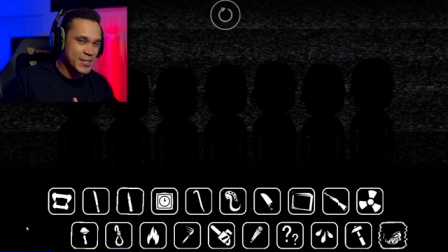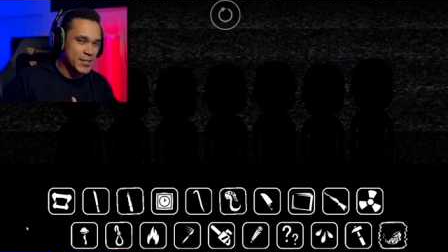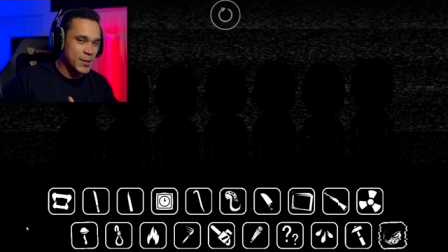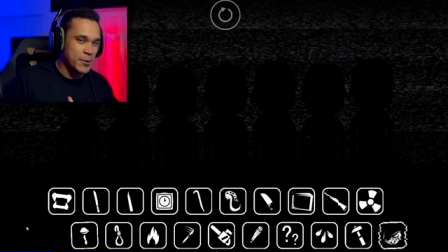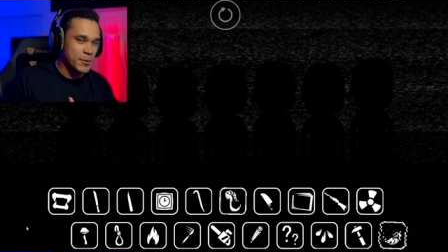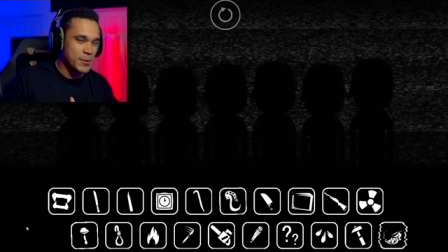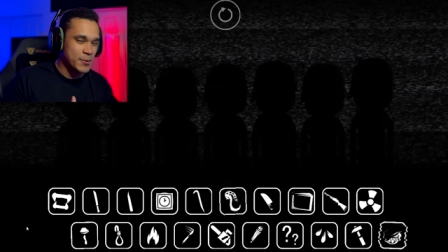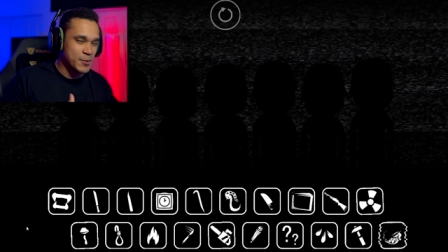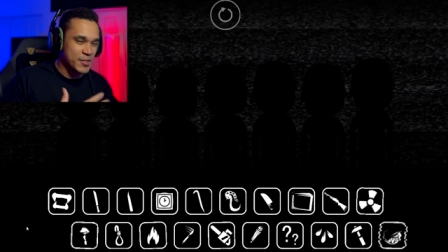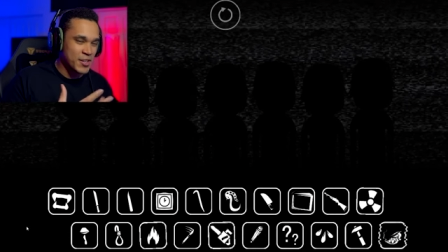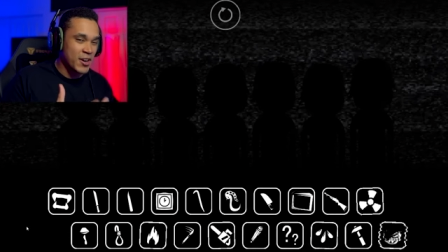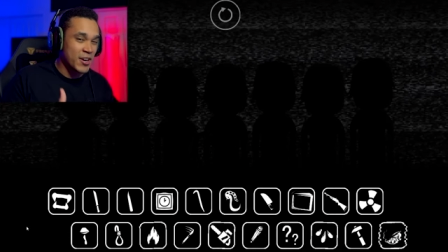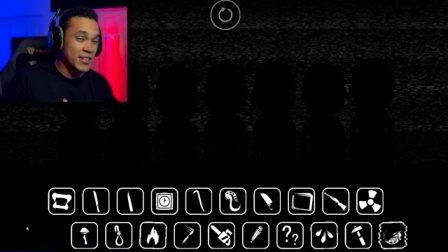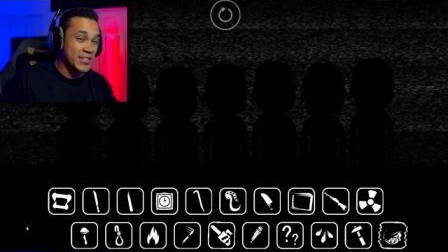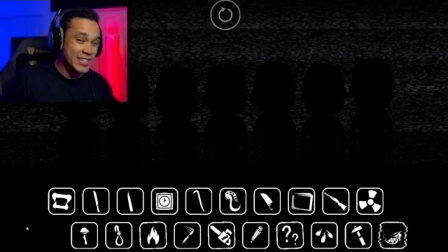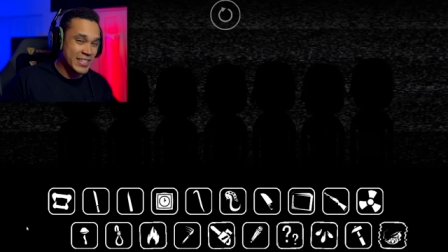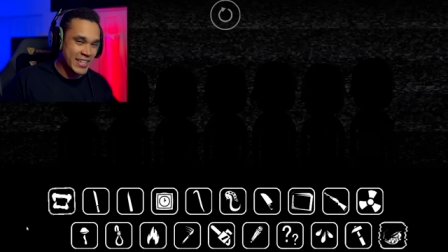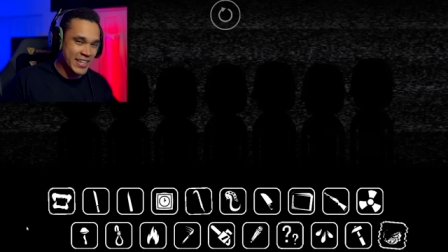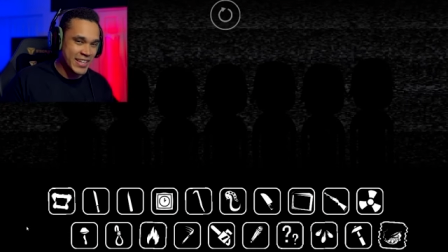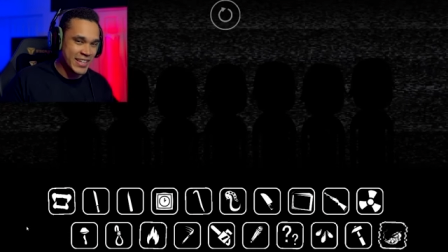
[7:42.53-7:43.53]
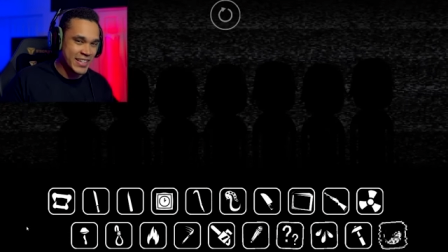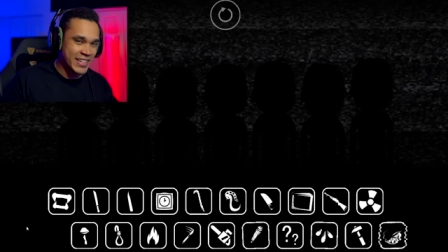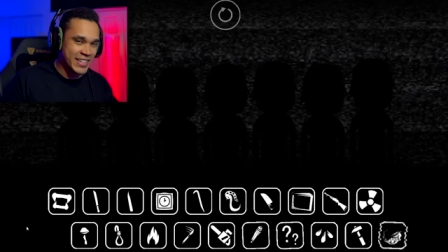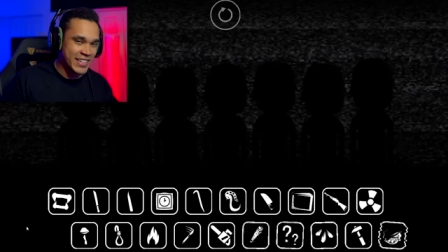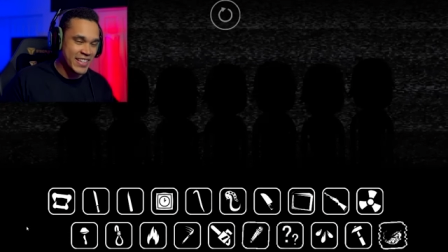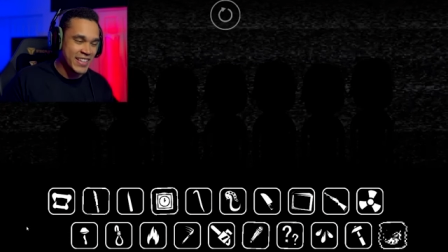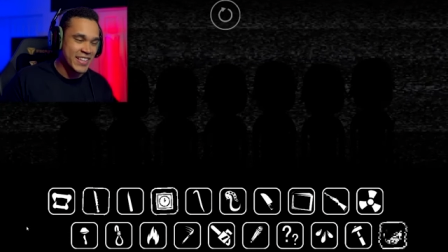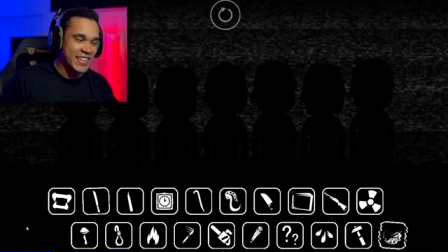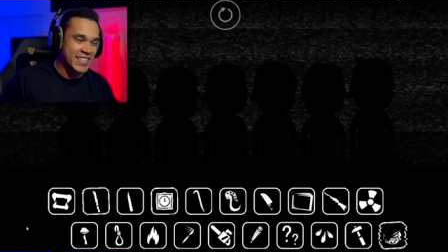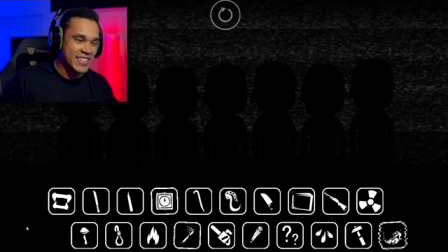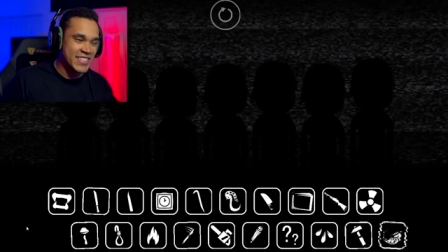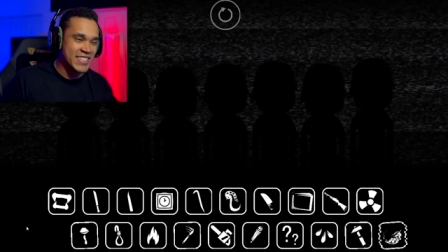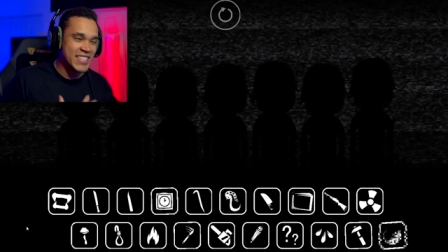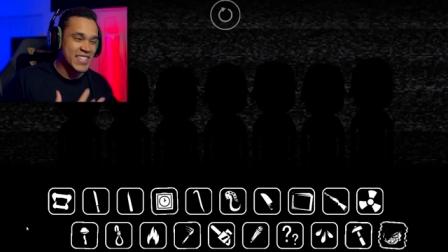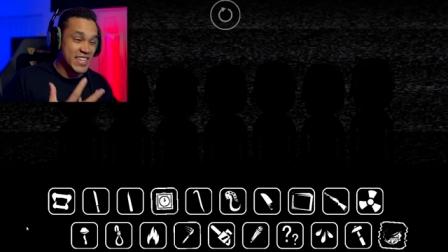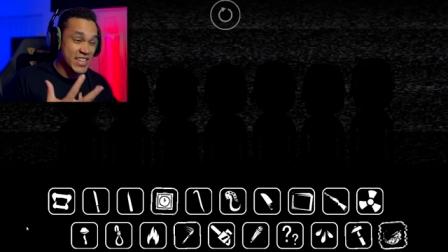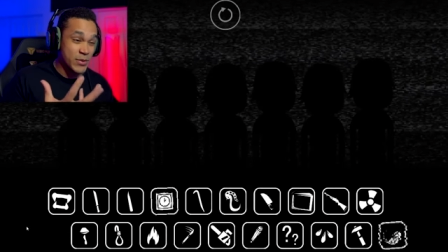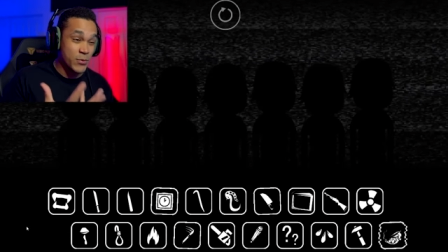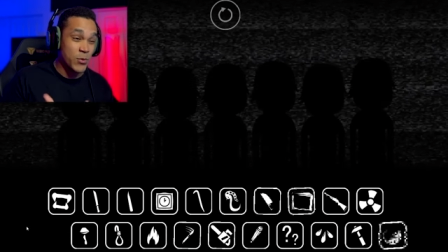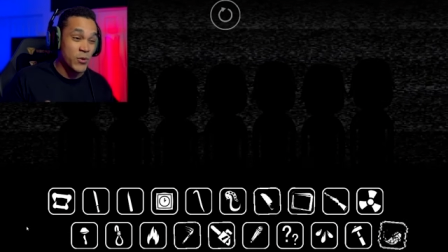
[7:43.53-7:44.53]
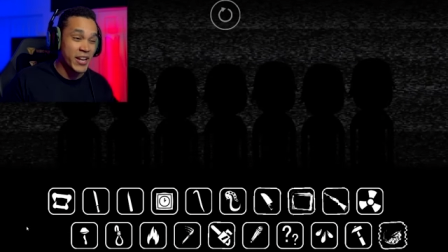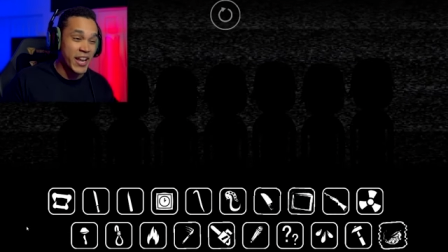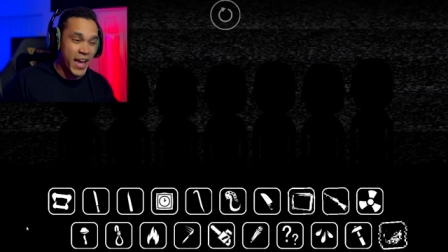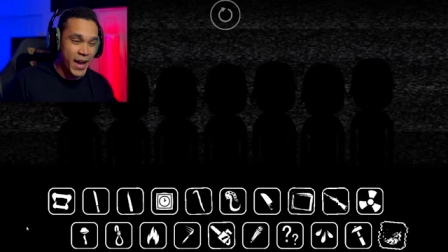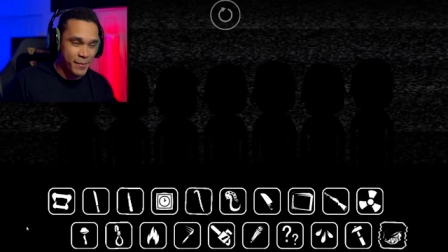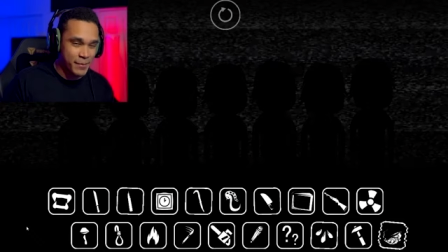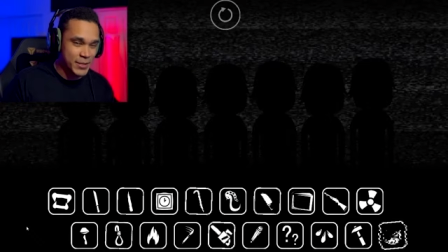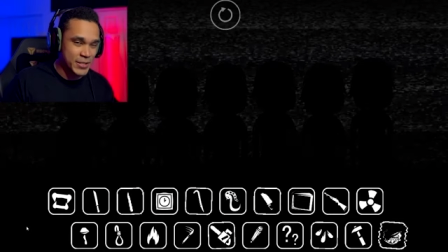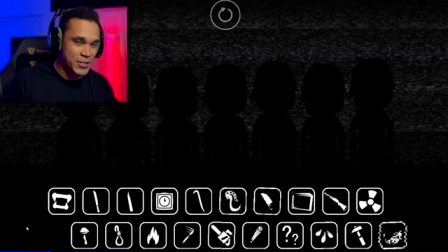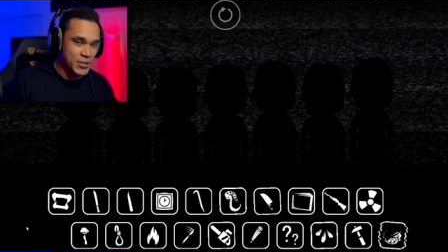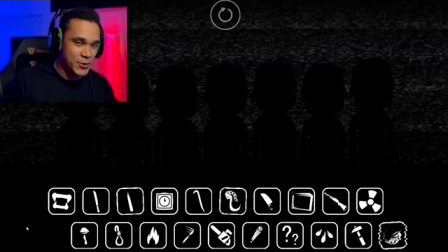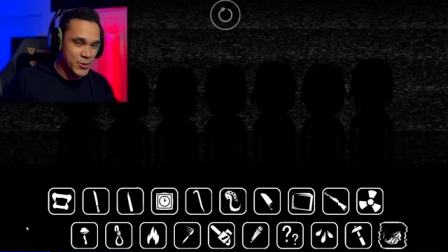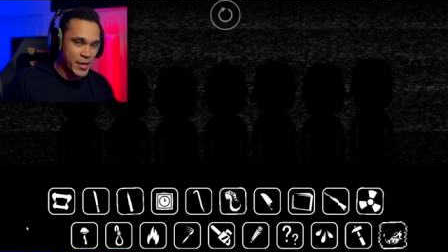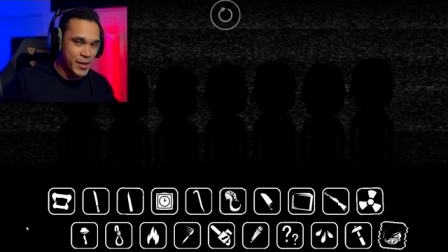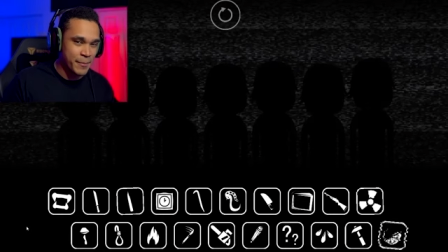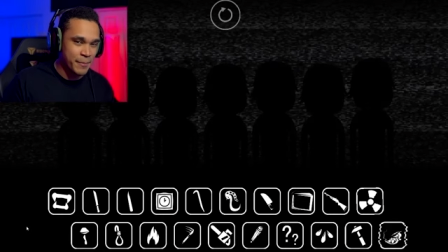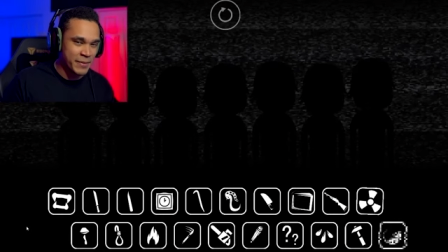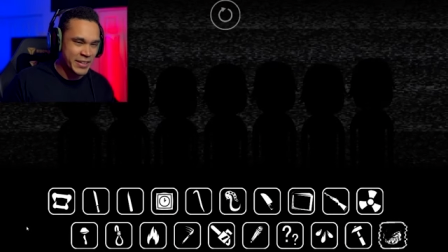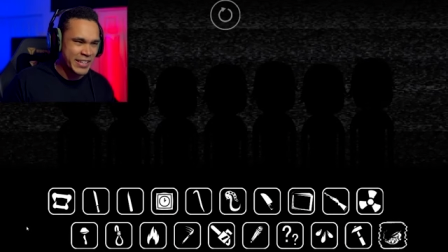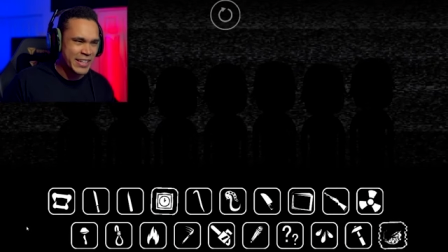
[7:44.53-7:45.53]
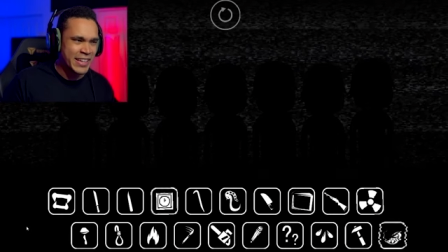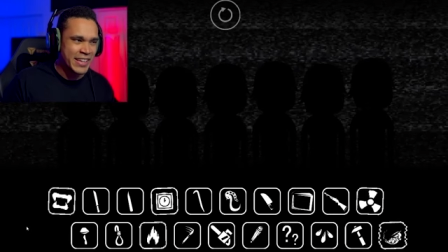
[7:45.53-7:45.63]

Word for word: so it was hard to see what happened to him.